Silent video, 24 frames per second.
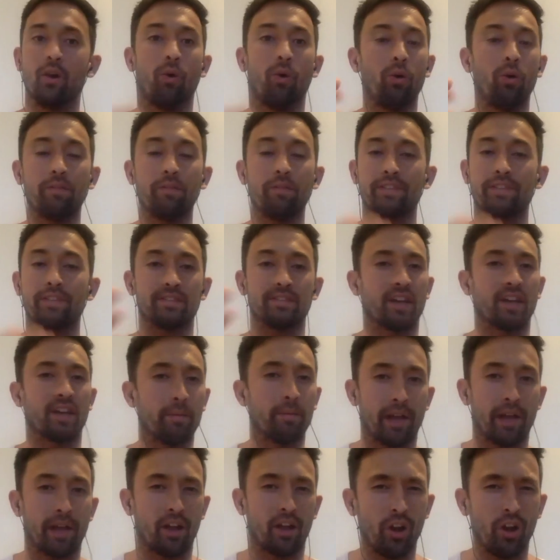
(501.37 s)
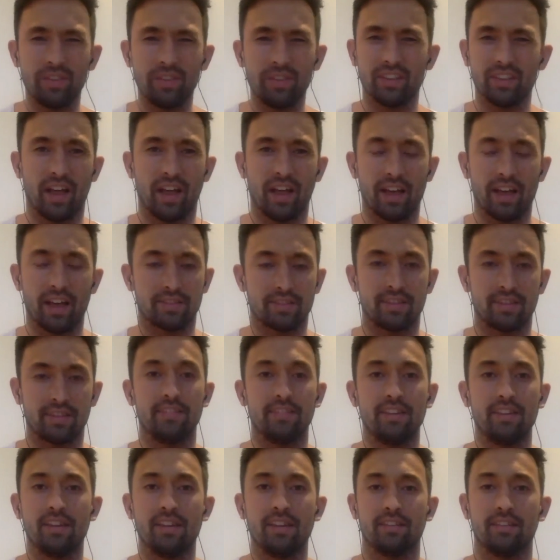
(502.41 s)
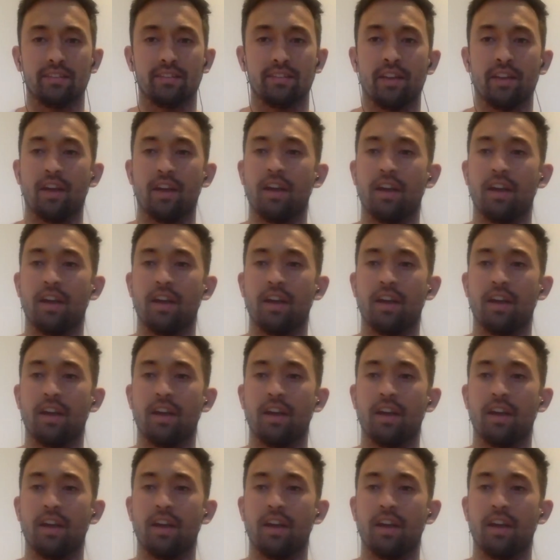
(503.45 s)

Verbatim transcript: All of this has come out only in the last ten years.